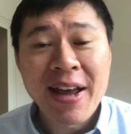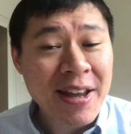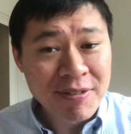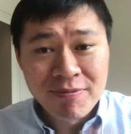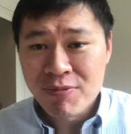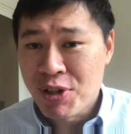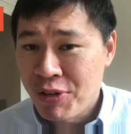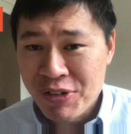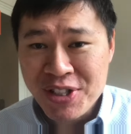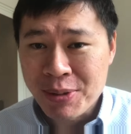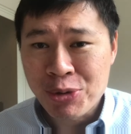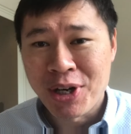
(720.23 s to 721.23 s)
And if you
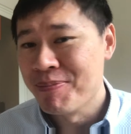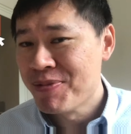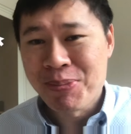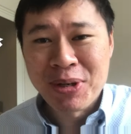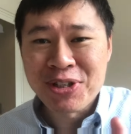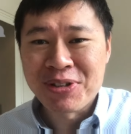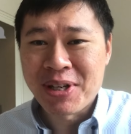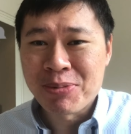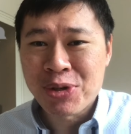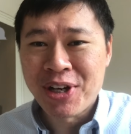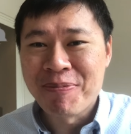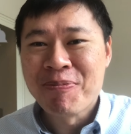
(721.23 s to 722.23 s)
haven't subscribed, smash that
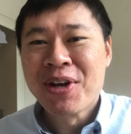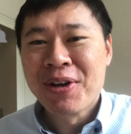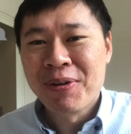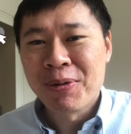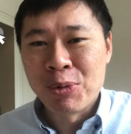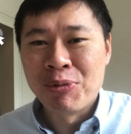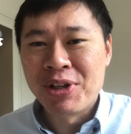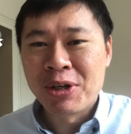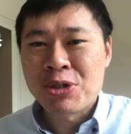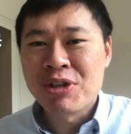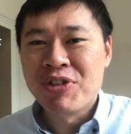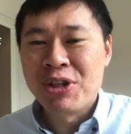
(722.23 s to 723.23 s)
subscribe. We'll be
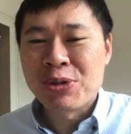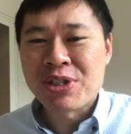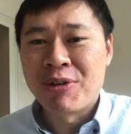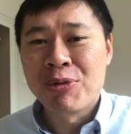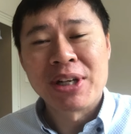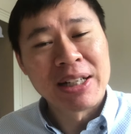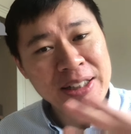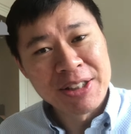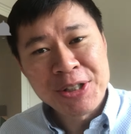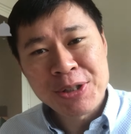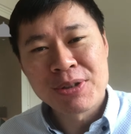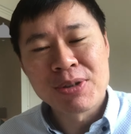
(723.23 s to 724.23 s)
launching videos every week like
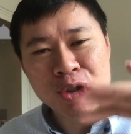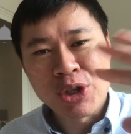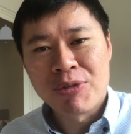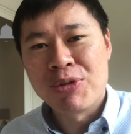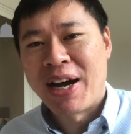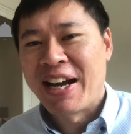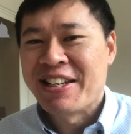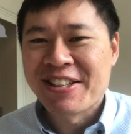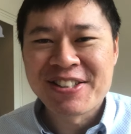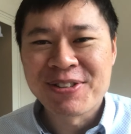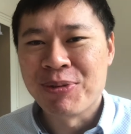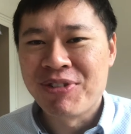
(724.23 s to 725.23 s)
this to share a few
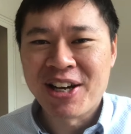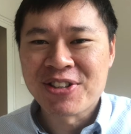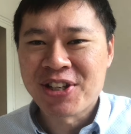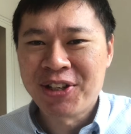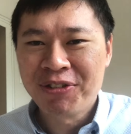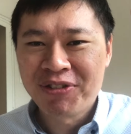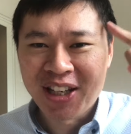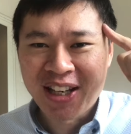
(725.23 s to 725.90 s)
ideas. With that, I'll sign off.